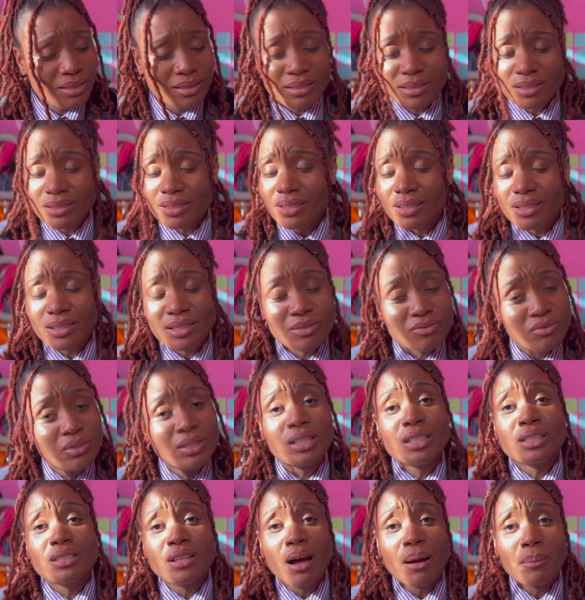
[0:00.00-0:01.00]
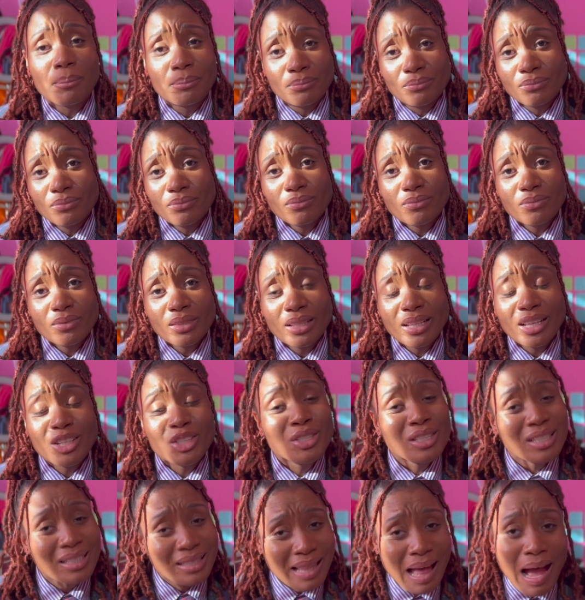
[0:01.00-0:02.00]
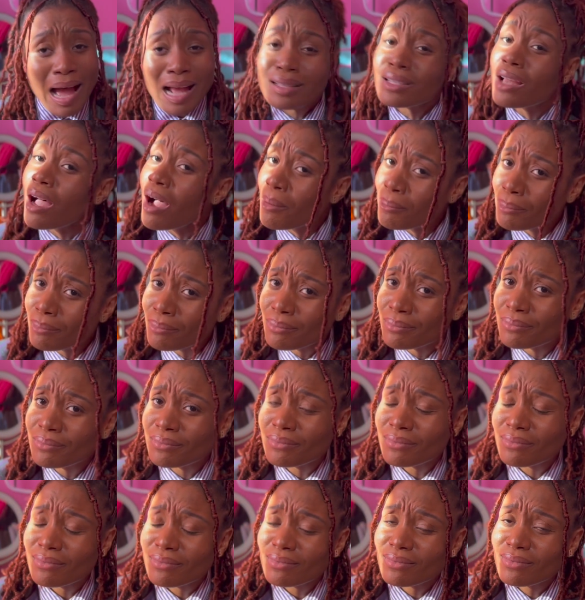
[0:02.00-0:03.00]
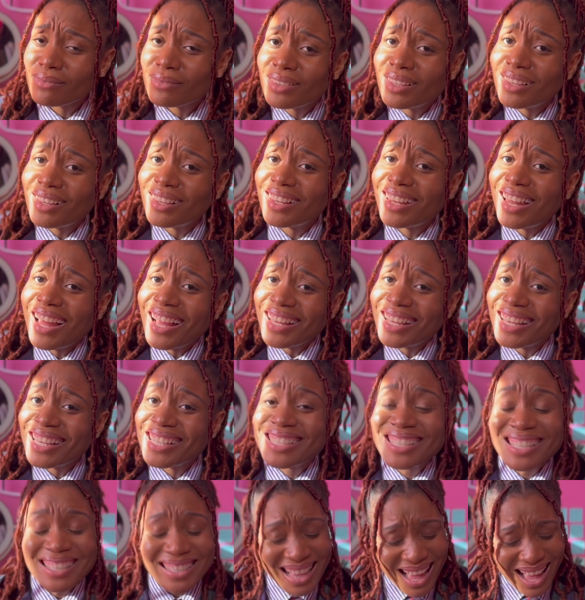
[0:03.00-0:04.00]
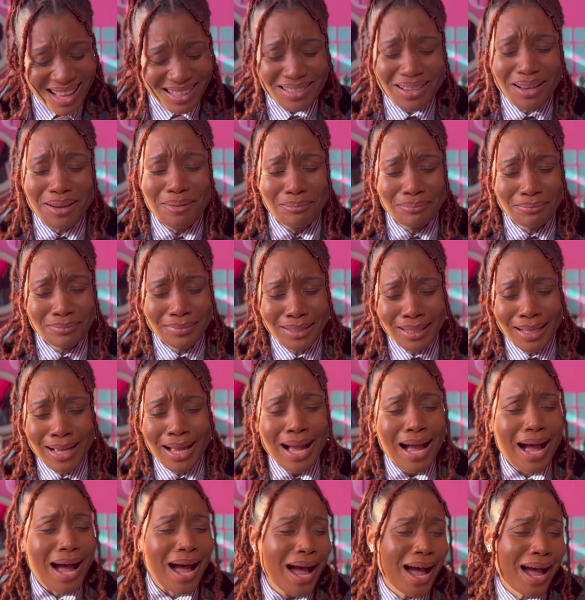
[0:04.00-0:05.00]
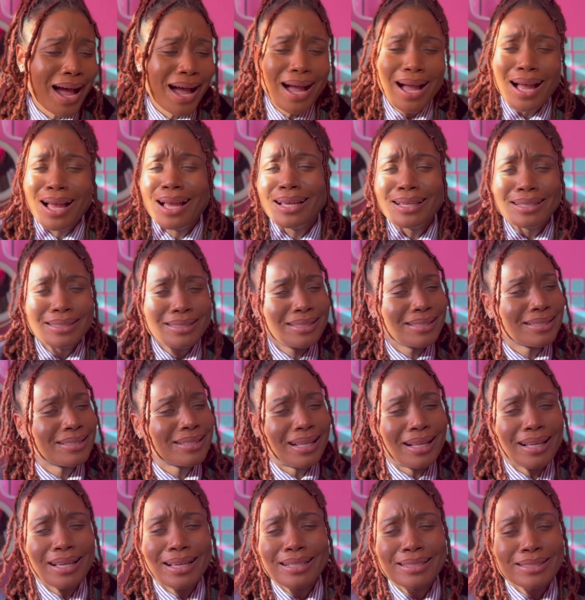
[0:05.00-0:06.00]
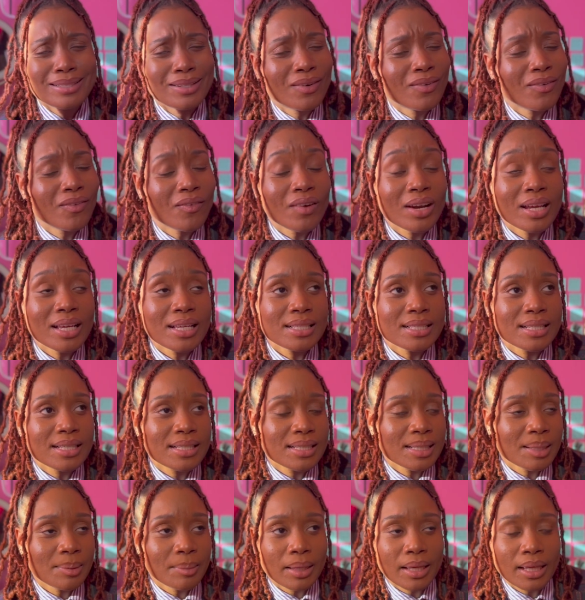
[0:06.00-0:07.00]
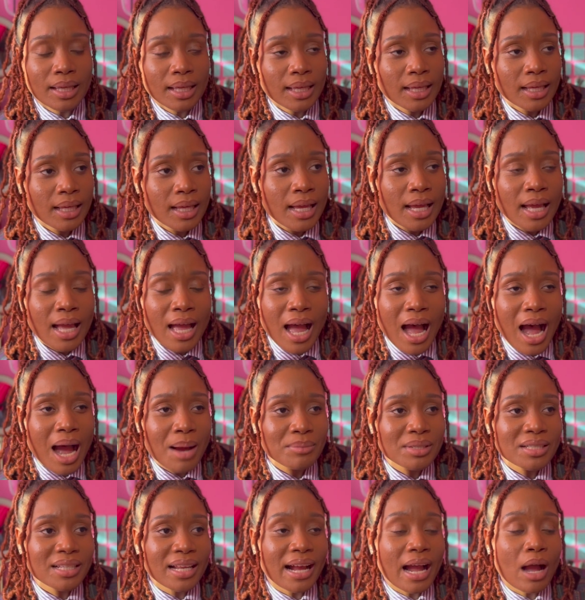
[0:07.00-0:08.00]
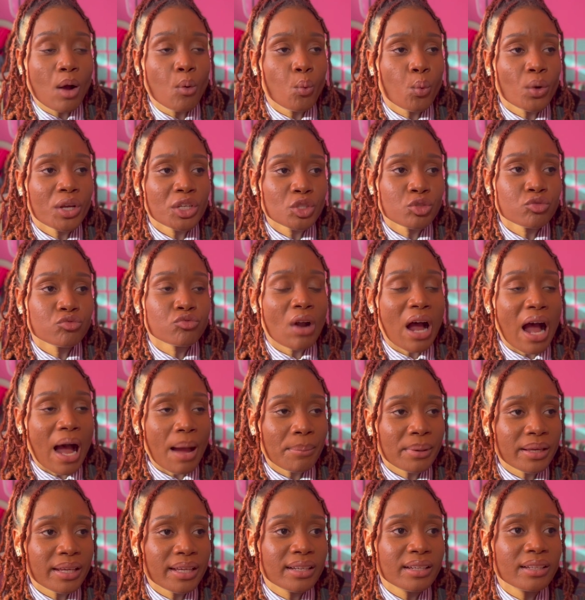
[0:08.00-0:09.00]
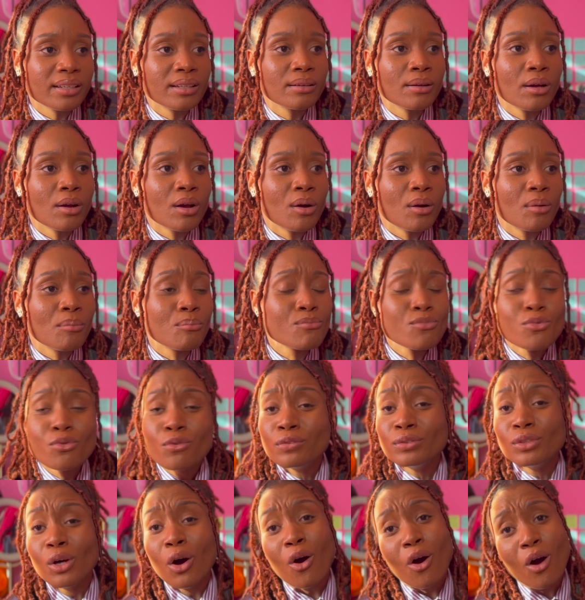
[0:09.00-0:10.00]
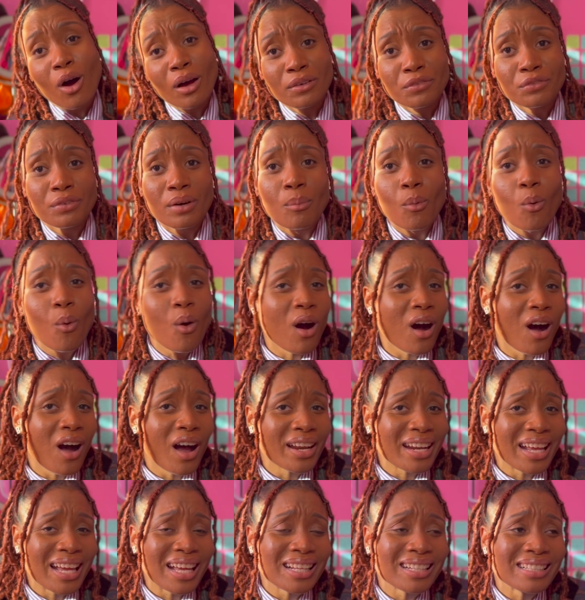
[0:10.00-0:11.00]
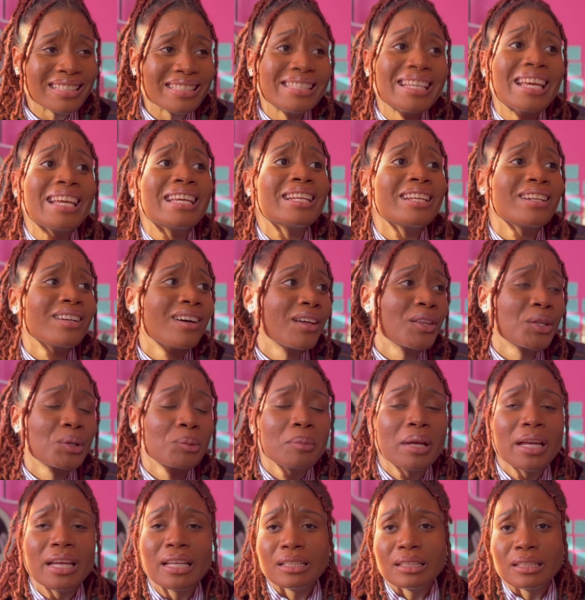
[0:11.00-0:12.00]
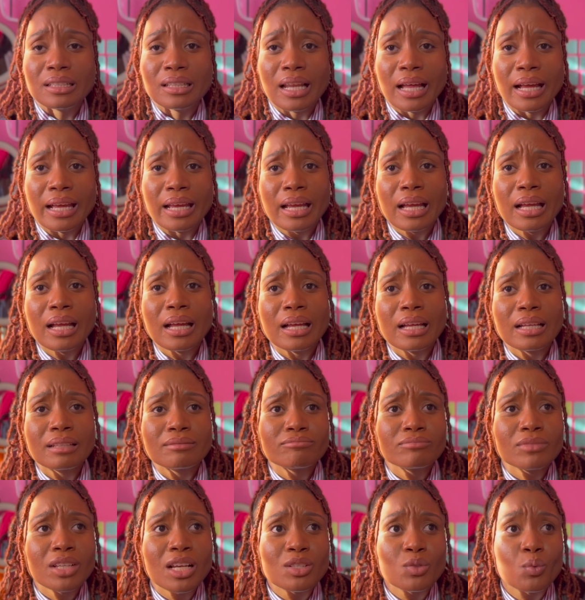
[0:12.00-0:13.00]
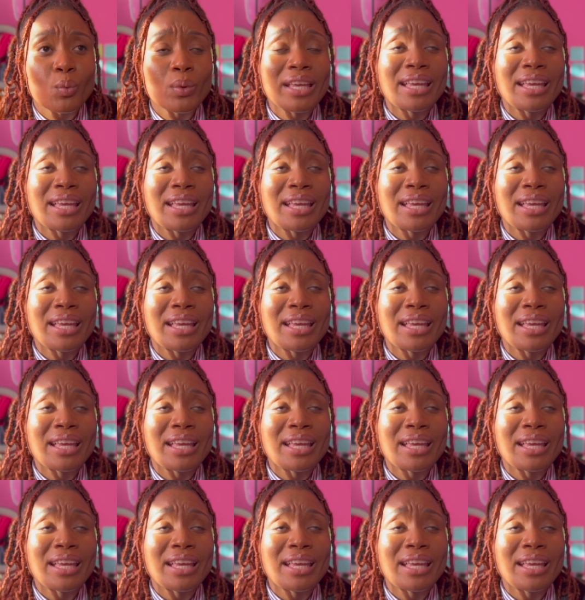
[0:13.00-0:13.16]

she's really dumb. Is she that dumb? Like, is she that dumb? I just, like, it's crazy to me. I'm just like, I wish Robin moved on from Juan and dated other men. Like, because